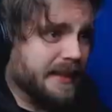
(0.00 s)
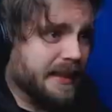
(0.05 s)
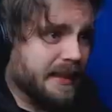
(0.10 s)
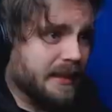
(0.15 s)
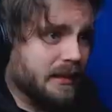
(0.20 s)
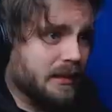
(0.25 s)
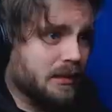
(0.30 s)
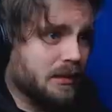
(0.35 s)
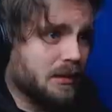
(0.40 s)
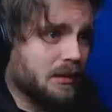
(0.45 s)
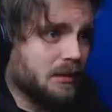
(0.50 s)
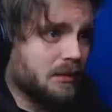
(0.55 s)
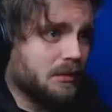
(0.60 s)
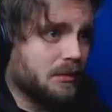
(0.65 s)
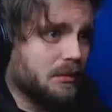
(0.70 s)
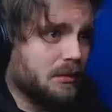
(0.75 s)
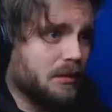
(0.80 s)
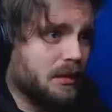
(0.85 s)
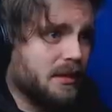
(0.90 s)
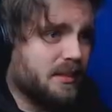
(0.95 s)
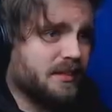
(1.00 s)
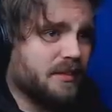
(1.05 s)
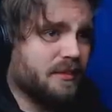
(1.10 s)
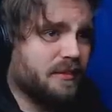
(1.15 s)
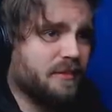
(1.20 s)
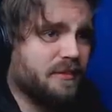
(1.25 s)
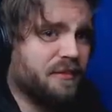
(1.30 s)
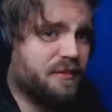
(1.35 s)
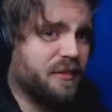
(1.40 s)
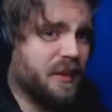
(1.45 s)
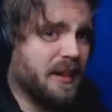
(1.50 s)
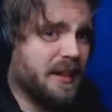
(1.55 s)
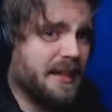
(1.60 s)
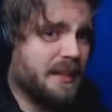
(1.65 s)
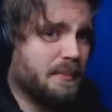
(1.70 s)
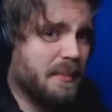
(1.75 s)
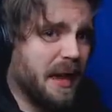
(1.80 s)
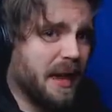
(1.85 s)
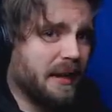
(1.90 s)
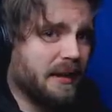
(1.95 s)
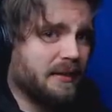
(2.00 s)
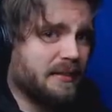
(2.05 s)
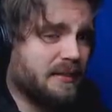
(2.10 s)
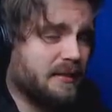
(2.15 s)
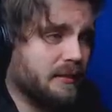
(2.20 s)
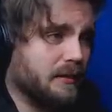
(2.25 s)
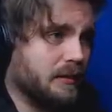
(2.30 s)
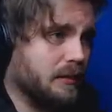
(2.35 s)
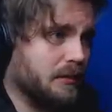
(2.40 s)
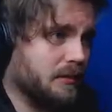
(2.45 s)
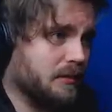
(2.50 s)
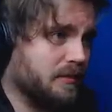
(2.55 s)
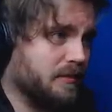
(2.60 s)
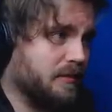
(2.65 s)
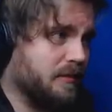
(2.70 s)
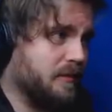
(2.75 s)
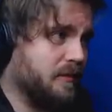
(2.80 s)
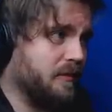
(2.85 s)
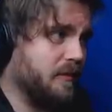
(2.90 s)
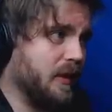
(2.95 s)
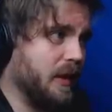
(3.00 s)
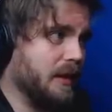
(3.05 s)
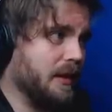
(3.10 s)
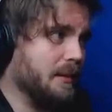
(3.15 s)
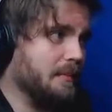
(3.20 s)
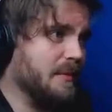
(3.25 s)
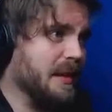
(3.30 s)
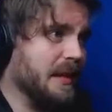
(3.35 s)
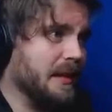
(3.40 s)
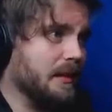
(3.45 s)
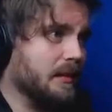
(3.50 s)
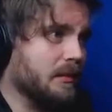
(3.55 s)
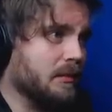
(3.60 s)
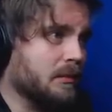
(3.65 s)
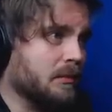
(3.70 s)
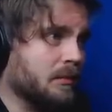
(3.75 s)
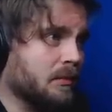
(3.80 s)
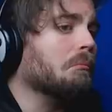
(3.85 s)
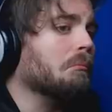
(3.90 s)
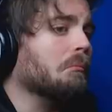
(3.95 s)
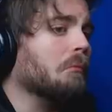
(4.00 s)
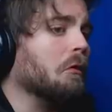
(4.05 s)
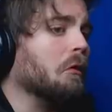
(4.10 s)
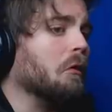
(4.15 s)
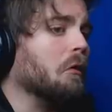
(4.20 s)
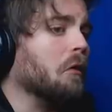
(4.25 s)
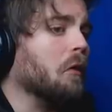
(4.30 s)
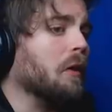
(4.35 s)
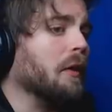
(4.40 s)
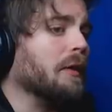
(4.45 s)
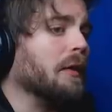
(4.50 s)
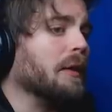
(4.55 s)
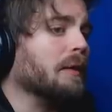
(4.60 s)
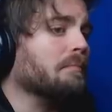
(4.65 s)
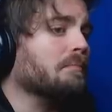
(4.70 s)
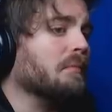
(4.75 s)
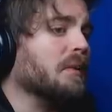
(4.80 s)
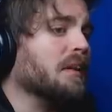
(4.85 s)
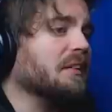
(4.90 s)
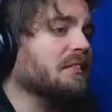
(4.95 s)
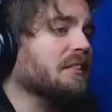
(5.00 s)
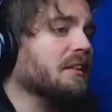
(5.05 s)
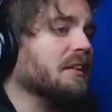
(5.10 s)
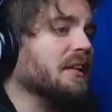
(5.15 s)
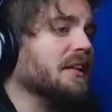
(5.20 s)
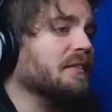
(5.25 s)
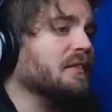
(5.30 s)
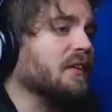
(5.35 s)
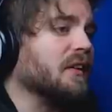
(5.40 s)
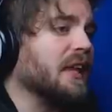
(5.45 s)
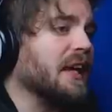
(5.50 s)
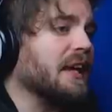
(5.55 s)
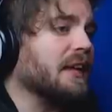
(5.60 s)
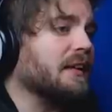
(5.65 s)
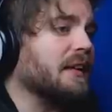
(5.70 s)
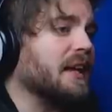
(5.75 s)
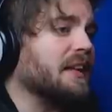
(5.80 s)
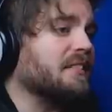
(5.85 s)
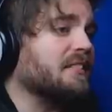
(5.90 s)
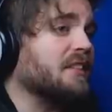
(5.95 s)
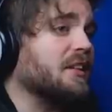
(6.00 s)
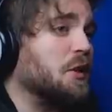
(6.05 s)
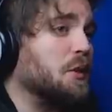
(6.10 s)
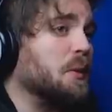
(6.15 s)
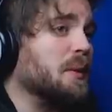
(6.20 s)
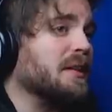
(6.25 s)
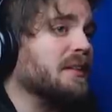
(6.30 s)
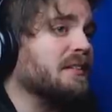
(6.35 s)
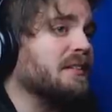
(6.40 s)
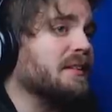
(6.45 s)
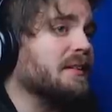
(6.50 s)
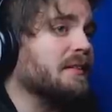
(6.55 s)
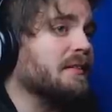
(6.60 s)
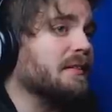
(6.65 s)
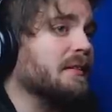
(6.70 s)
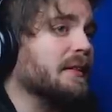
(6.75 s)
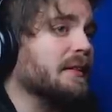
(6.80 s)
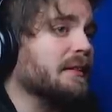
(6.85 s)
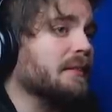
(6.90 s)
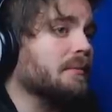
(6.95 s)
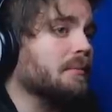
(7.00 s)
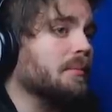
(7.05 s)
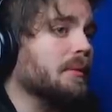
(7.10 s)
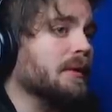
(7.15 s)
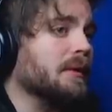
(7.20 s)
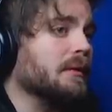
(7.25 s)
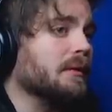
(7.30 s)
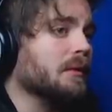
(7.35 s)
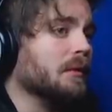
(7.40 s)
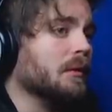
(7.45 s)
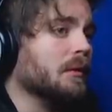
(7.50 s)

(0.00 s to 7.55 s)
then. He's a funny man, isn't he? He's a funny man. Alright then, there's a lever there. That's too easy, isn't it? But...